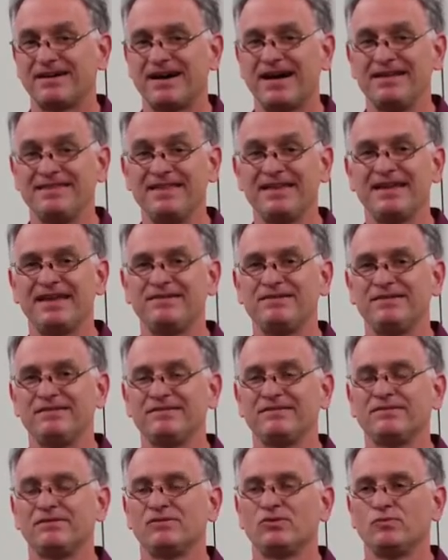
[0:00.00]
I
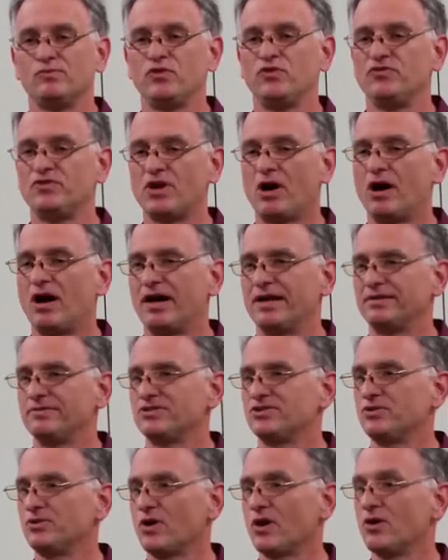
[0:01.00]
then moved
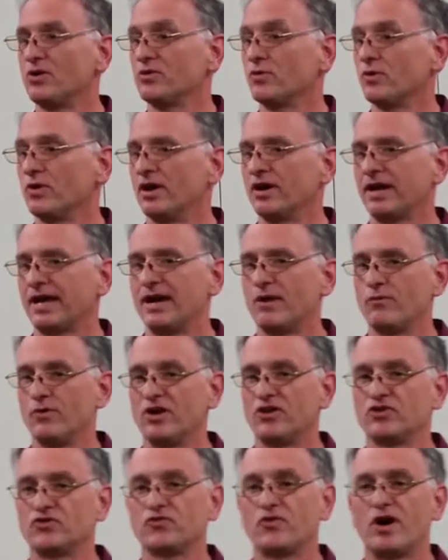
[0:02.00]
on to go to work at
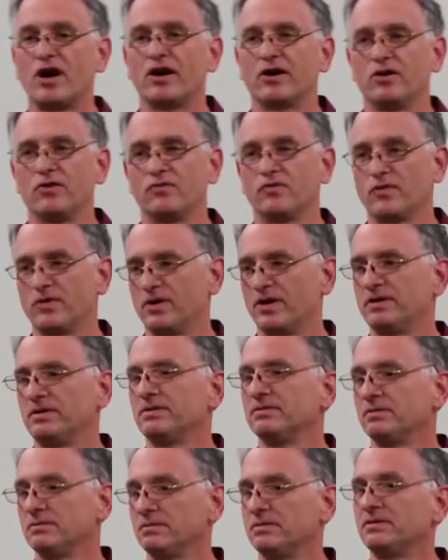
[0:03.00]
Wells Fargo
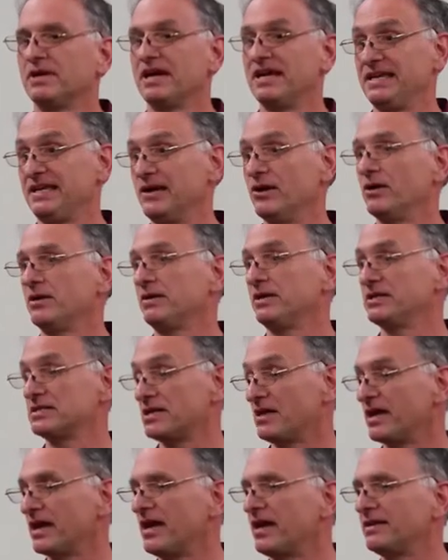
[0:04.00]
for a year
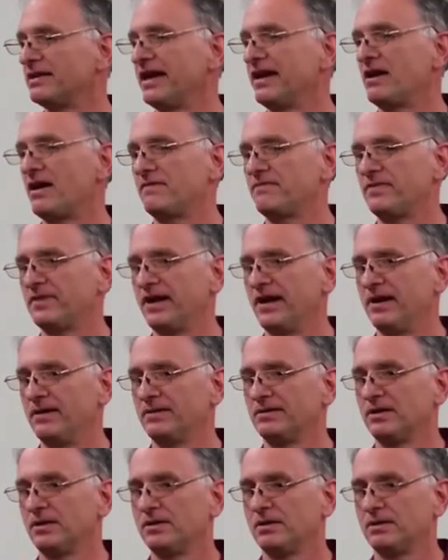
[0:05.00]
until I got laid off
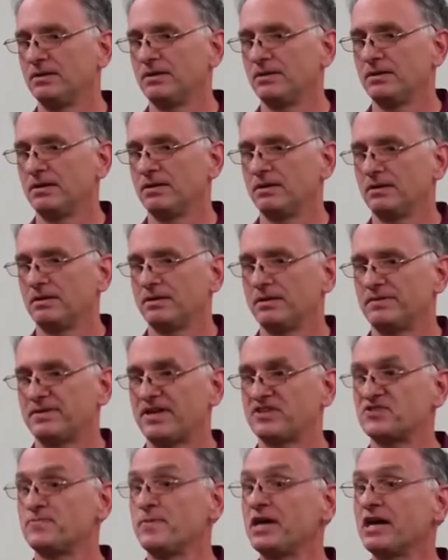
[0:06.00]
there.
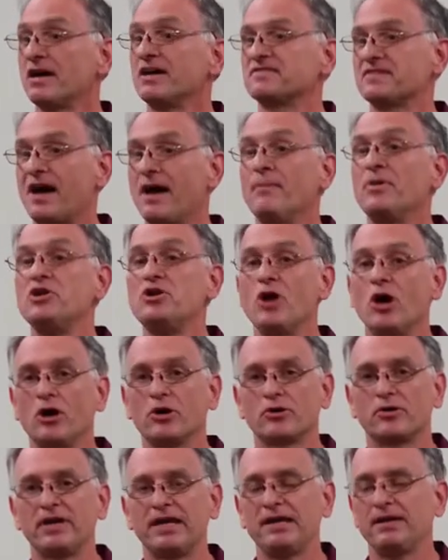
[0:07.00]
That's because I'm a
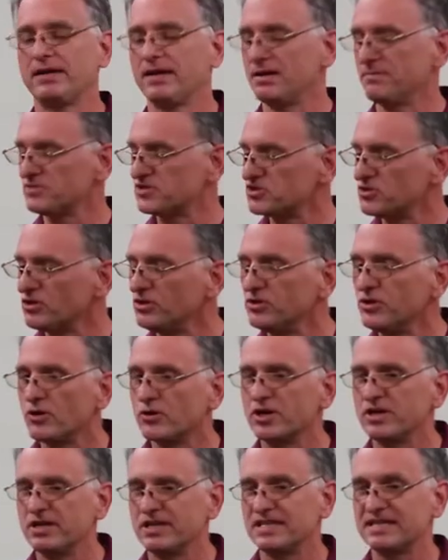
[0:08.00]
notary and I'm still a
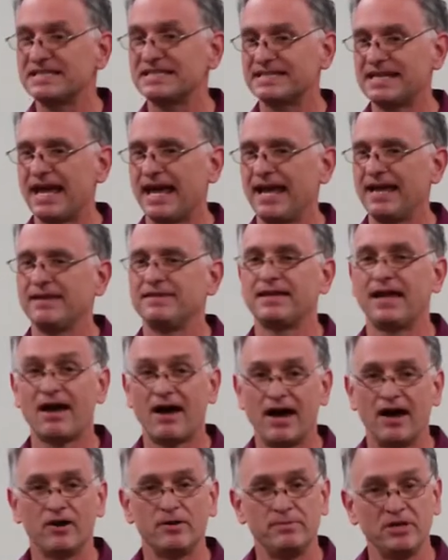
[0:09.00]
notary to this day and they
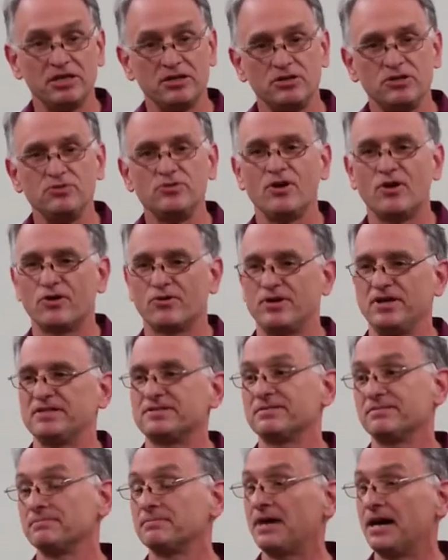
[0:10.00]
hired me to do notaries.
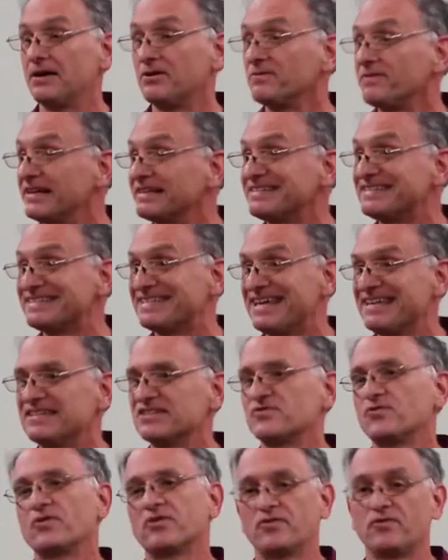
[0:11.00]
I don't like to say
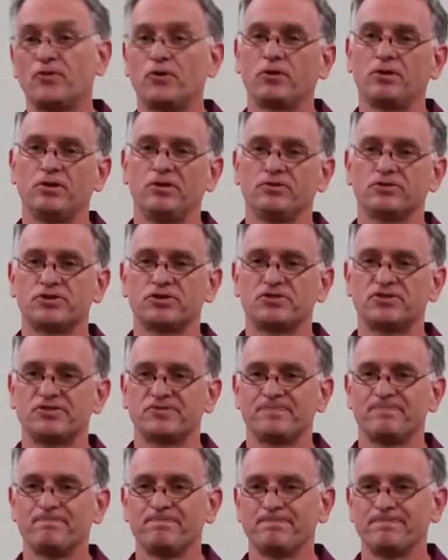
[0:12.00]
this for the foreclosures,
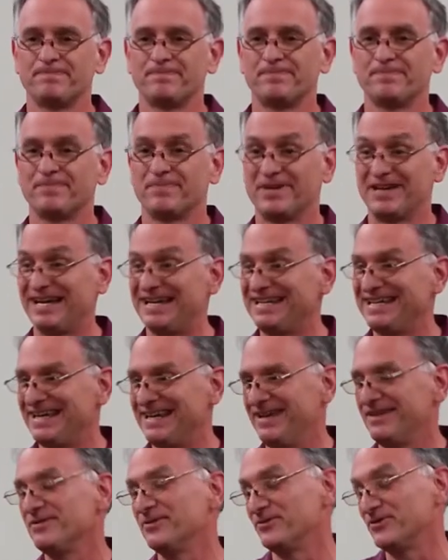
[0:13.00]
but I did
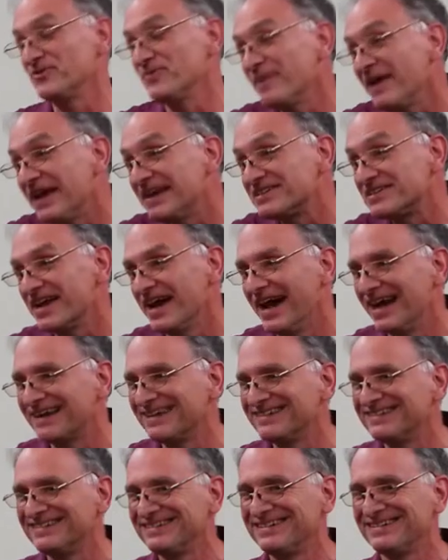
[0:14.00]
it. It was a
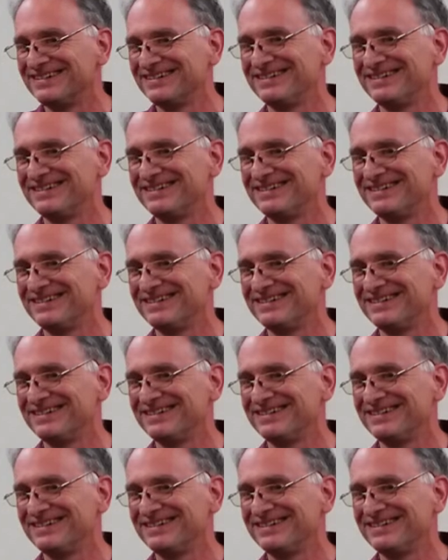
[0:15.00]
paycheck.